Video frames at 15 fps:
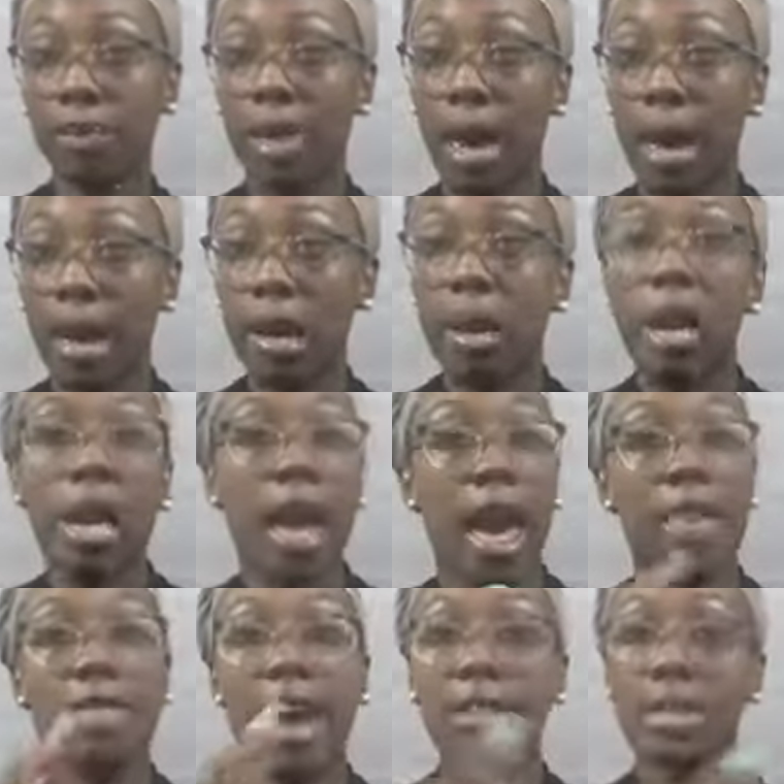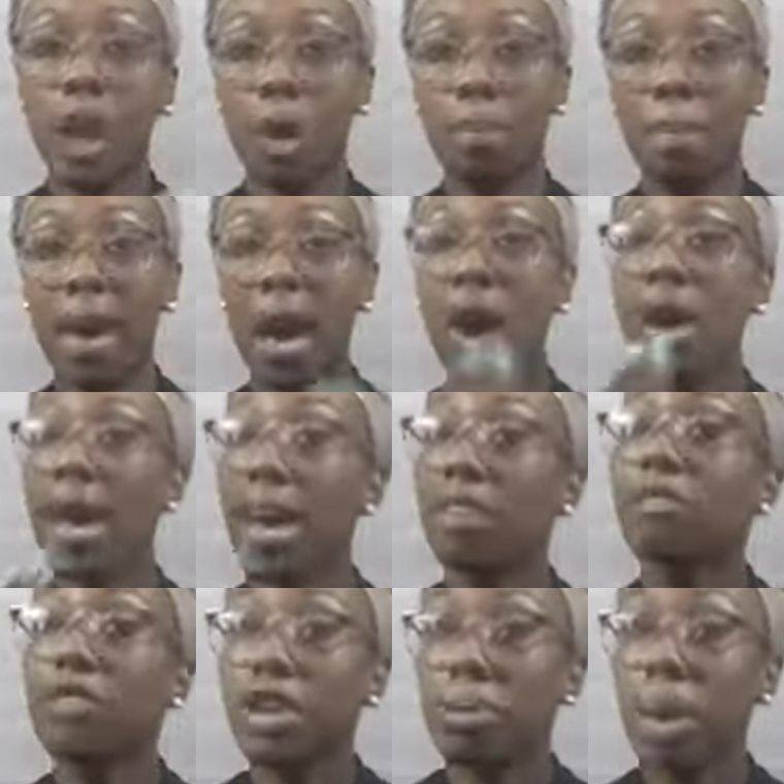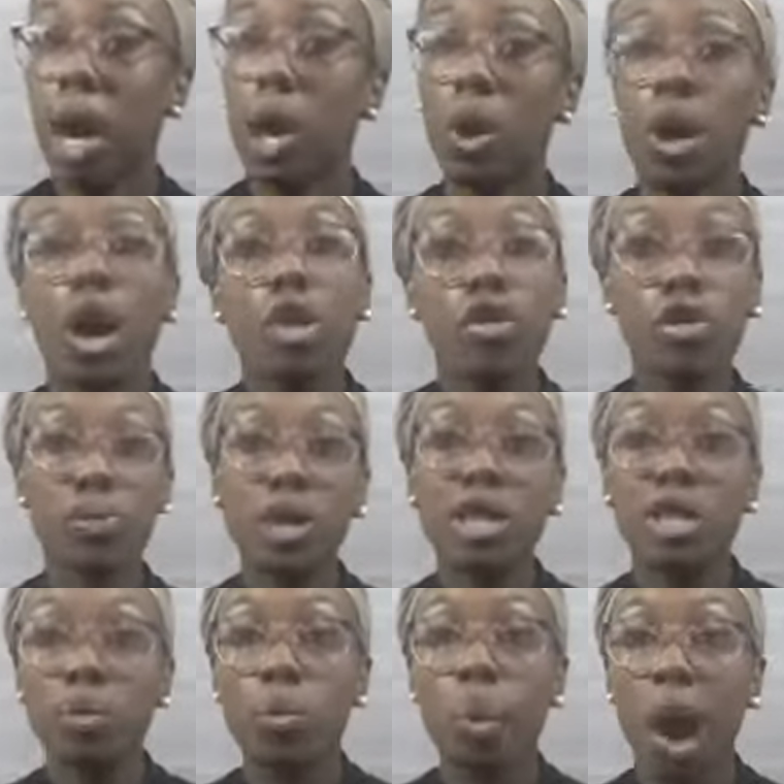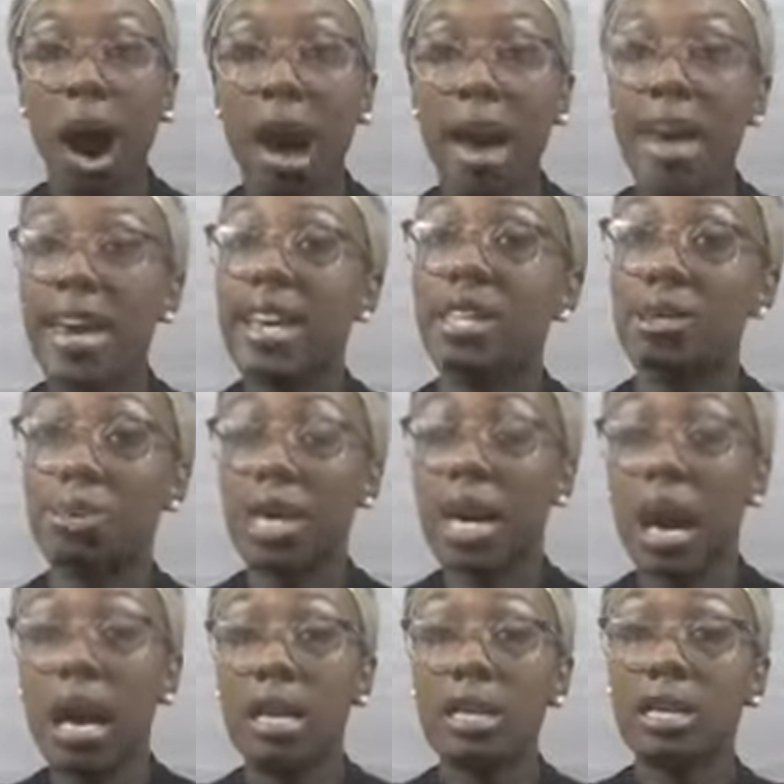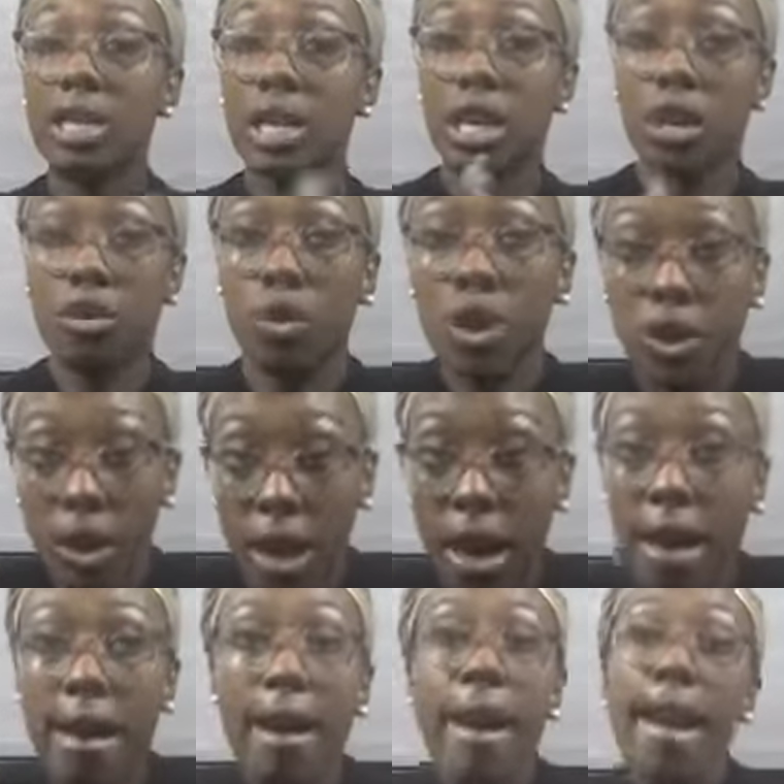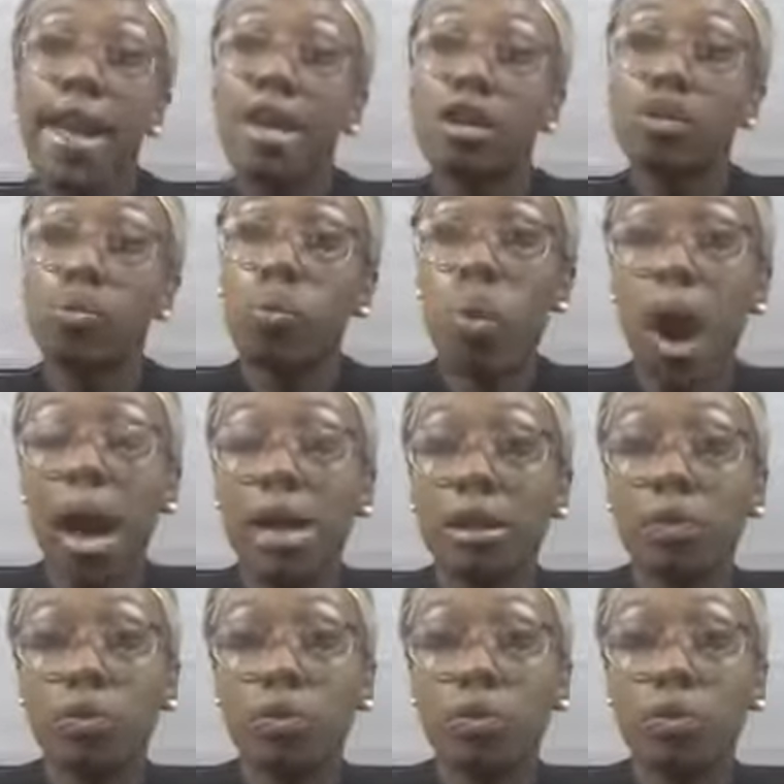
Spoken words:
okay? And that's on male and female. The reason why is because the urethra is what